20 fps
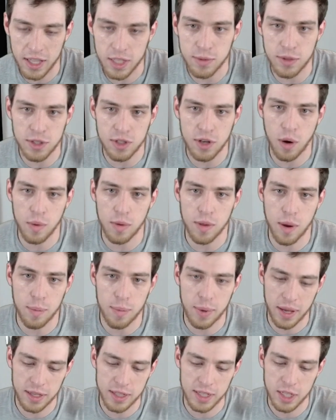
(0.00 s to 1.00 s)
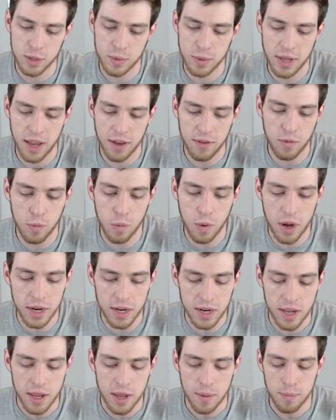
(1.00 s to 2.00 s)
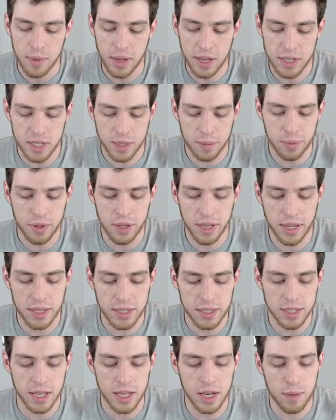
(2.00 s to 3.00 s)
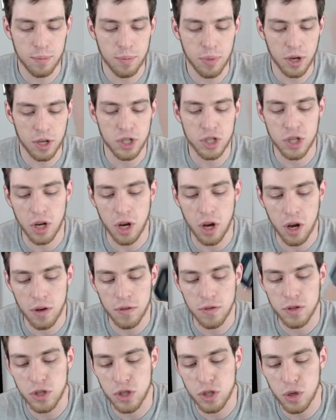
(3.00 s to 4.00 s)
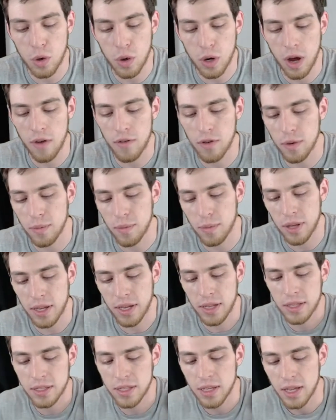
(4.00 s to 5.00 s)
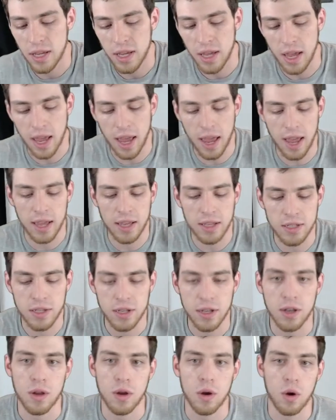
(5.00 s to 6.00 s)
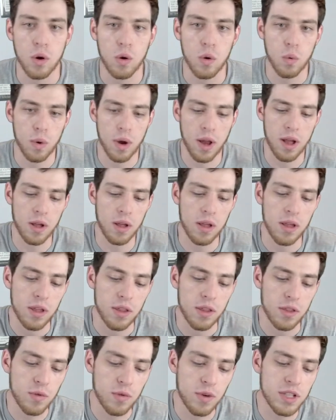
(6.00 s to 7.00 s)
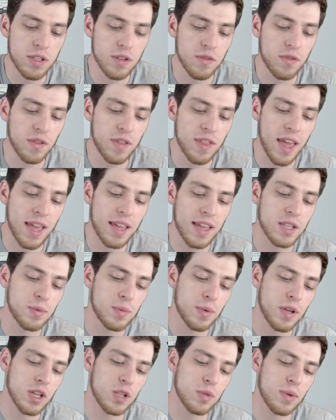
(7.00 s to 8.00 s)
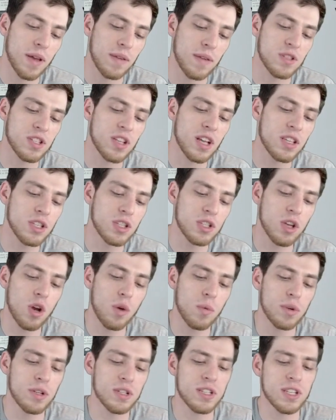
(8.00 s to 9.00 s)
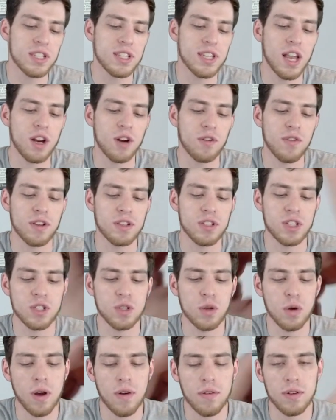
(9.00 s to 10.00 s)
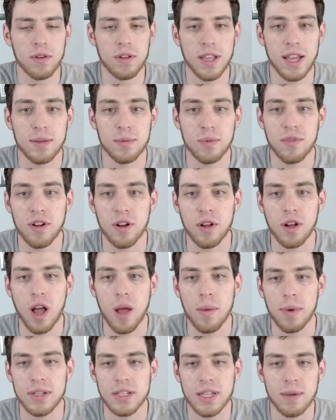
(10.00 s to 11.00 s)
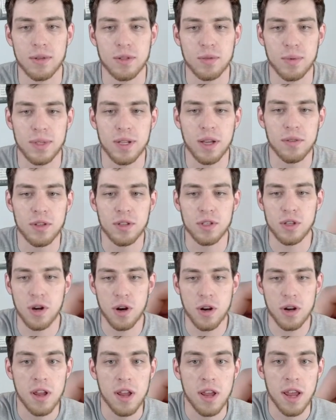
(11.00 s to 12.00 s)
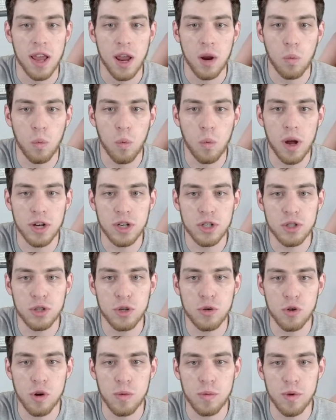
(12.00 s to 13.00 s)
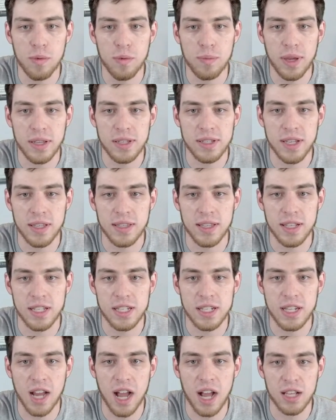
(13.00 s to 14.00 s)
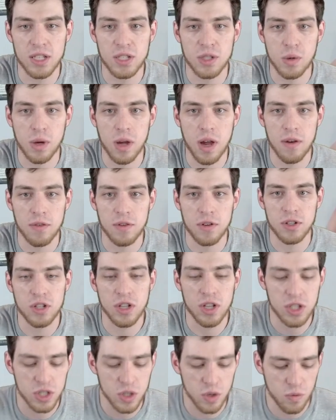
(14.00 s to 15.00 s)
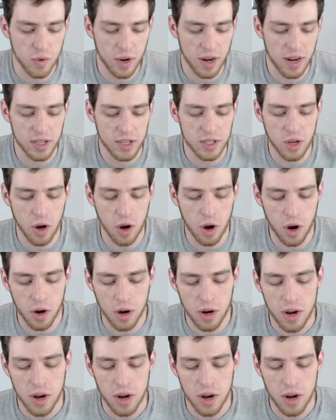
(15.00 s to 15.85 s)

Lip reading: We'll start with our basics. We have 1 basic plains and a bunch of snow-covered plains as well. The reason for that is because we have Sunstone, which says sacrifice a snow-covered land, prevent all combat damage we dealt this turn, and 1 tutorable basic that's not snow-covered, just to raise our